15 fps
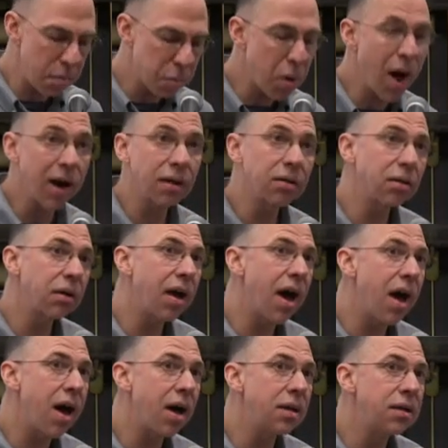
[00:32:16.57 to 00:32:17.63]
Prodigal
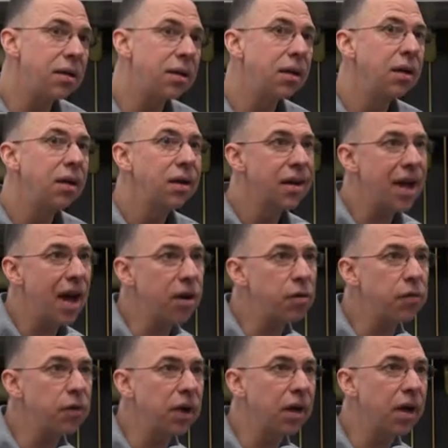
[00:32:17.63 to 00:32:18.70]
God,
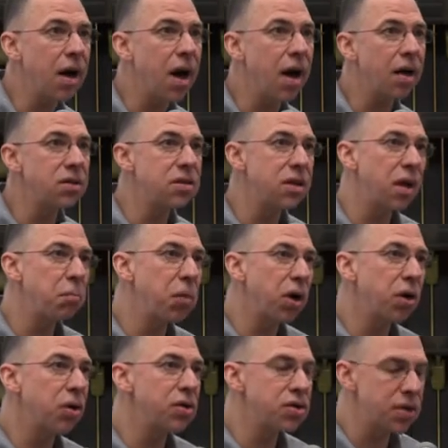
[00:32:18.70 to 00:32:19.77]
Counterfeit Gods, and then
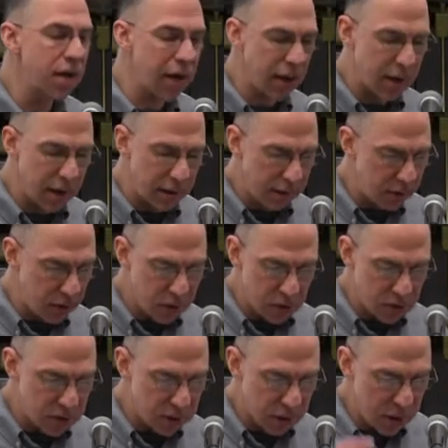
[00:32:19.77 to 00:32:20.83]
Mere Christianity. I
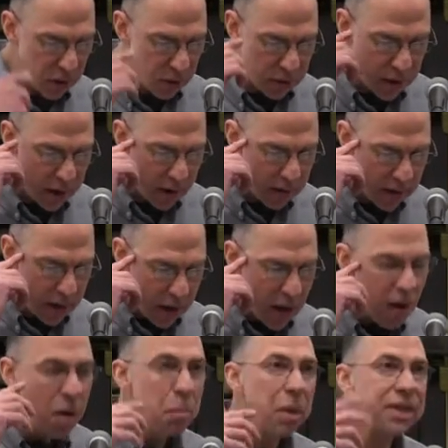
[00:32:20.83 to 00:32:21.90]
encourage you to go there.
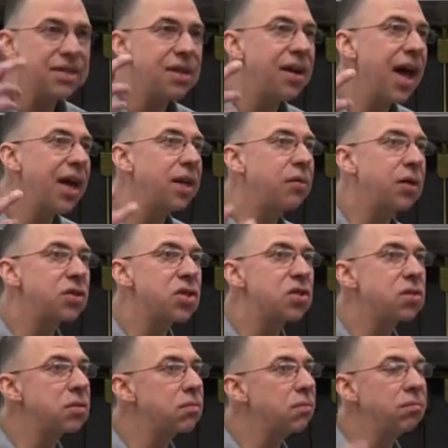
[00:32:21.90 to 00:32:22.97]
But tonight even,
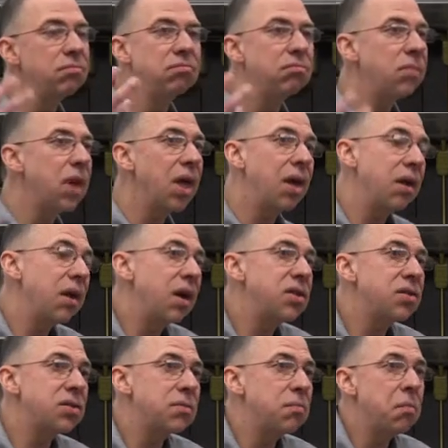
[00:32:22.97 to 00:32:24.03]
just
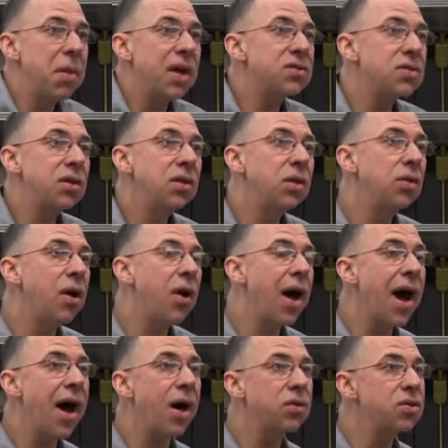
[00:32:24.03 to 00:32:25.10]
as best that you know
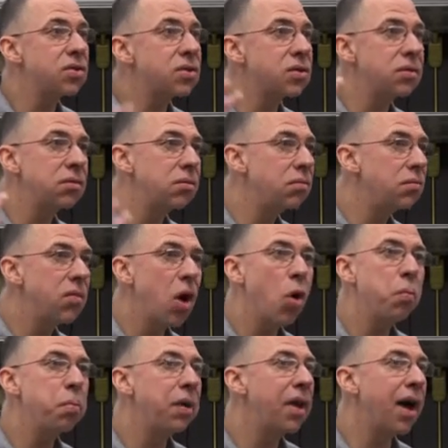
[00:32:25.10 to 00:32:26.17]
how, just
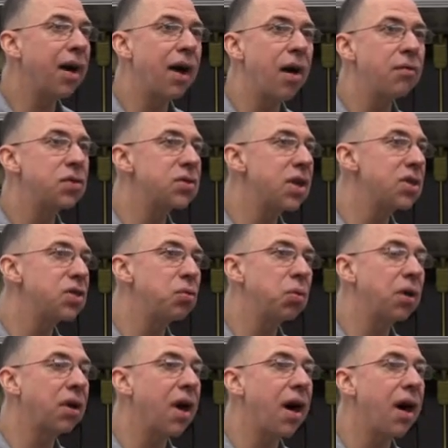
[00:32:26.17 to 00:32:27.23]
open that conversation
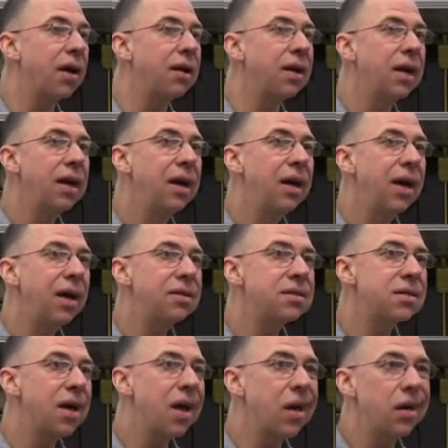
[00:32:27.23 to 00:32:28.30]
with God and
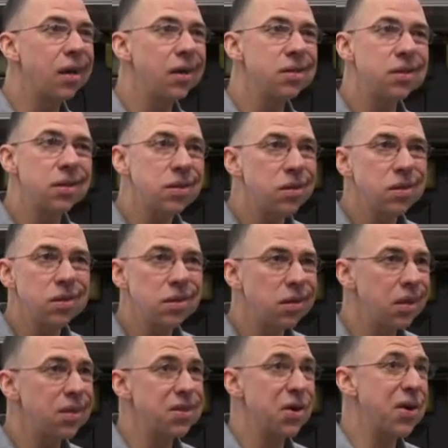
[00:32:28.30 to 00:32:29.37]
say, is
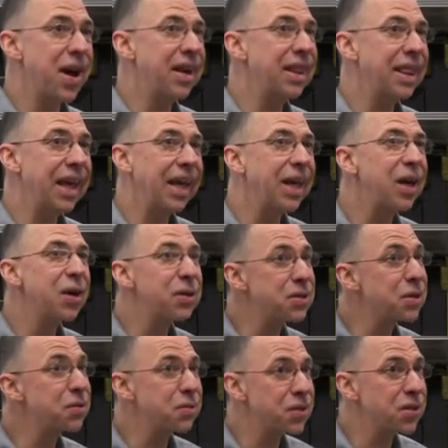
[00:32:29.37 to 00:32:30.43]
there anything here?
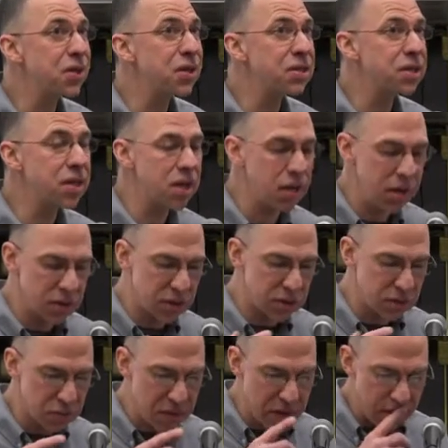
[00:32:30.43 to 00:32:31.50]
Seriously? Is
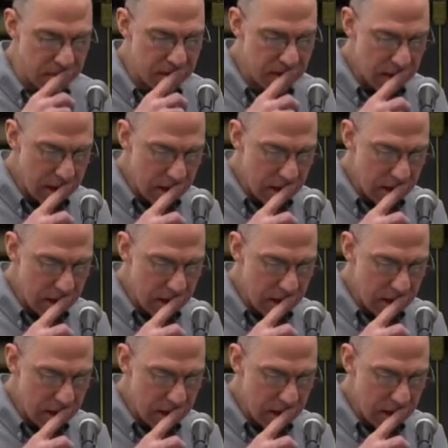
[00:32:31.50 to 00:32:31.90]
this real?